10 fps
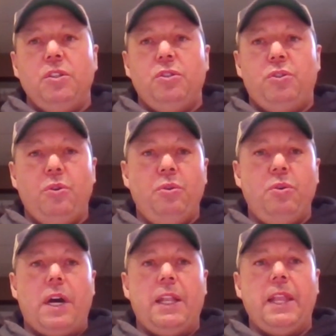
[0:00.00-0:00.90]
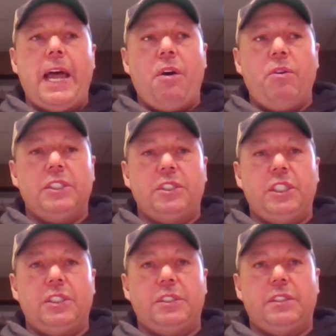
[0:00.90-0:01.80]
to allow us
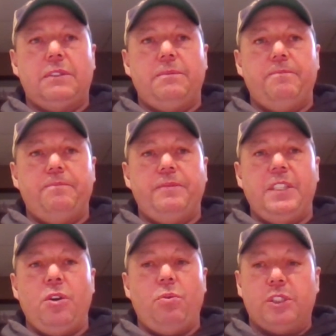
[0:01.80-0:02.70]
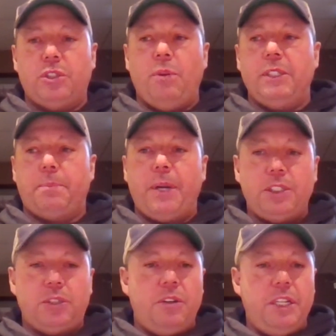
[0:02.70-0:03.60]
just you know, with so much
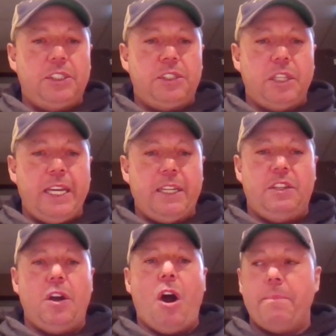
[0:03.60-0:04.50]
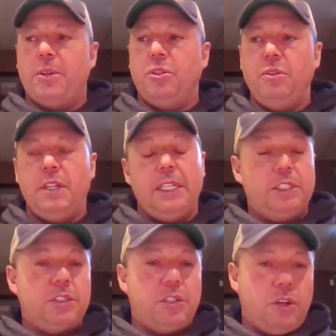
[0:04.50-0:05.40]
pressure on each lake, the opportunity
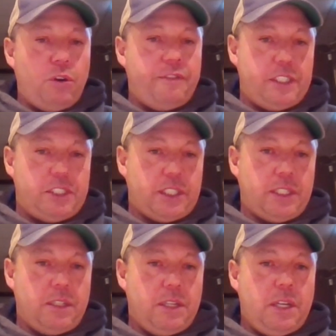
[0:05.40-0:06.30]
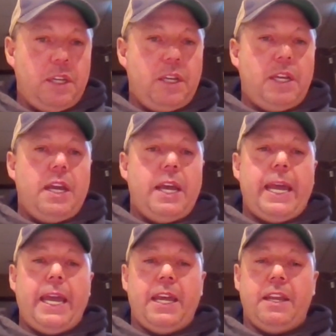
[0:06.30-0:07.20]
just to go fishing.
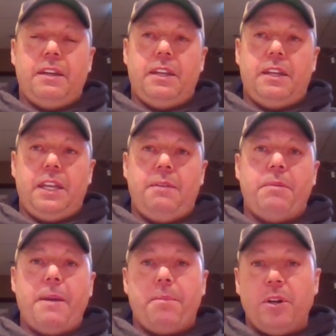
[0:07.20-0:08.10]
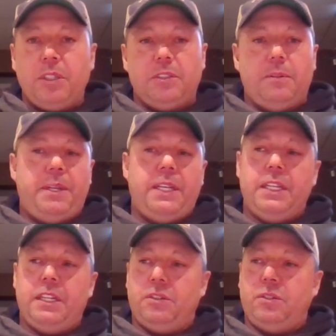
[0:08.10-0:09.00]
And in my personal
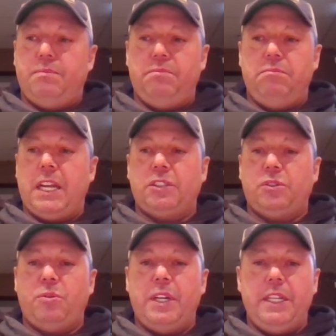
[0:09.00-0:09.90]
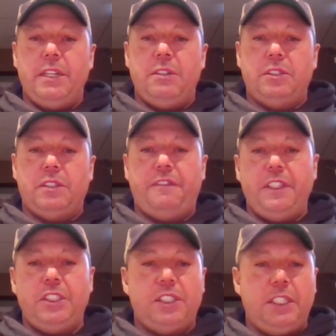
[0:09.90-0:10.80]
opinion, last 20 years, the
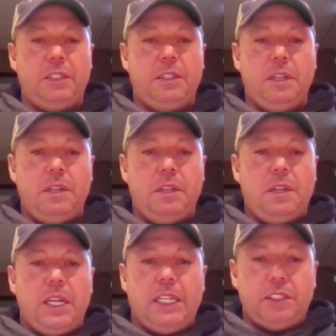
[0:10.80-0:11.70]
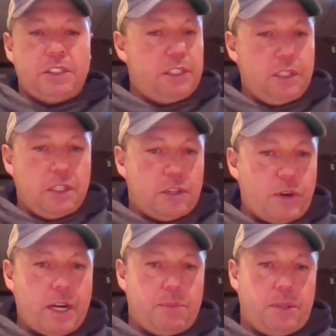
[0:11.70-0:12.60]
fishing is still
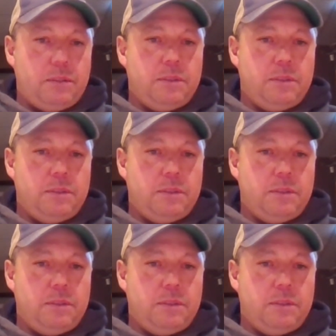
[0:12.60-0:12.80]
incredible.